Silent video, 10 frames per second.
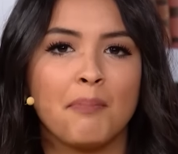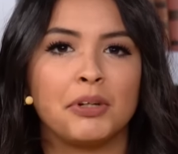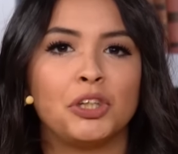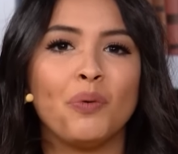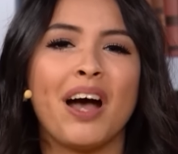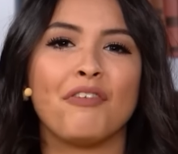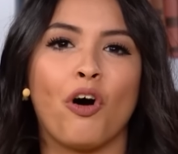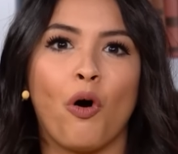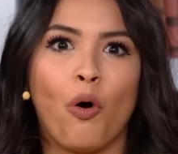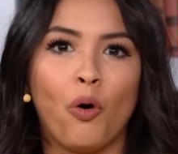But you have a
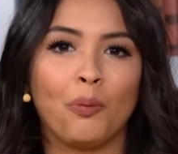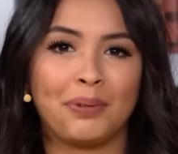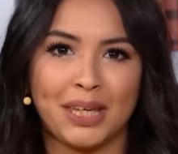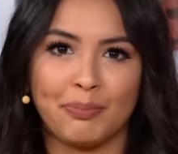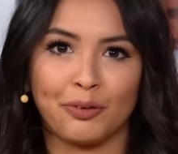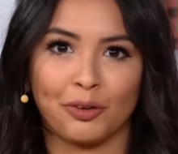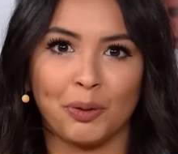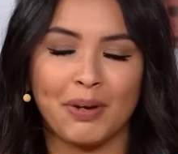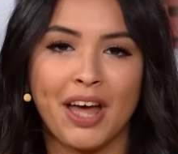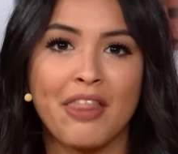whole people
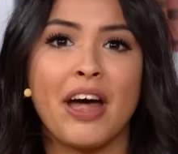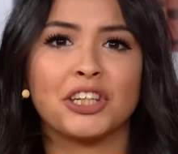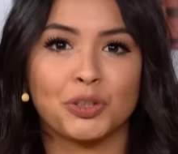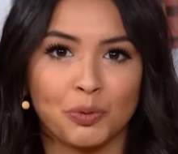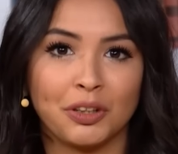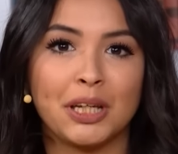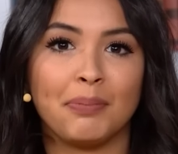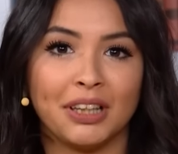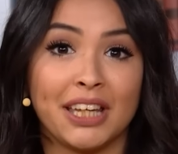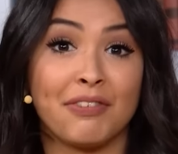group that truly
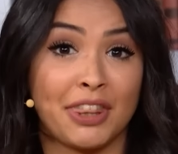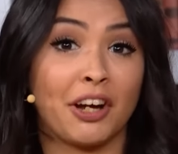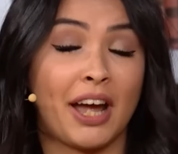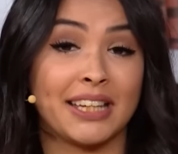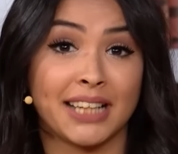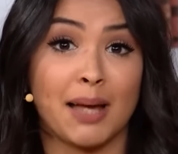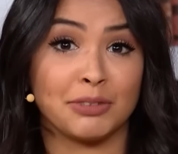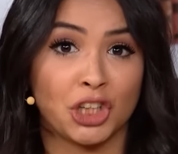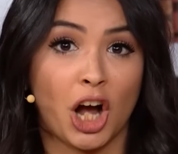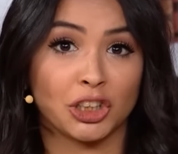believe in their end
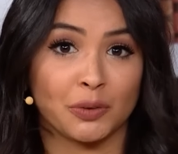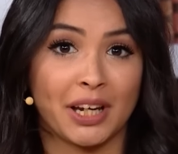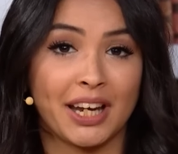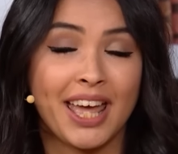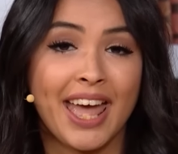times doctrine.